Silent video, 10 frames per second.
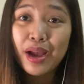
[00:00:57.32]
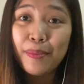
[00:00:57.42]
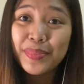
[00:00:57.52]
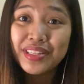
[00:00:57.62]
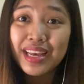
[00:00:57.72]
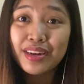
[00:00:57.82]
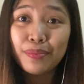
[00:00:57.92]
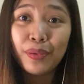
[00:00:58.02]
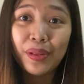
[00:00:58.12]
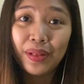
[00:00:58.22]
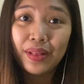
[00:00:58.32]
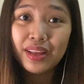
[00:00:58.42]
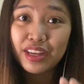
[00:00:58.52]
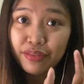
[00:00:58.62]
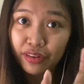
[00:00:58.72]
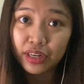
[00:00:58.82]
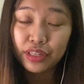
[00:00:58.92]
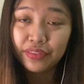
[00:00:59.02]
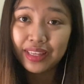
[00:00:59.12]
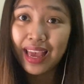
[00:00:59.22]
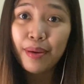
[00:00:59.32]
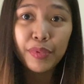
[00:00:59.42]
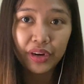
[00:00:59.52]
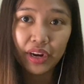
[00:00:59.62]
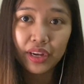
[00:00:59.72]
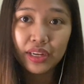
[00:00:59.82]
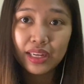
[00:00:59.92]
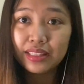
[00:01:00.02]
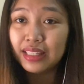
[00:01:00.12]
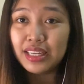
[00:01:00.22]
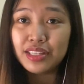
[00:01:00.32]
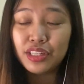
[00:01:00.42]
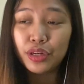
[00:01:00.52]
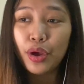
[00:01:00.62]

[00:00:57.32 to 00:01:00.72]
presentable in front of the camera, at least,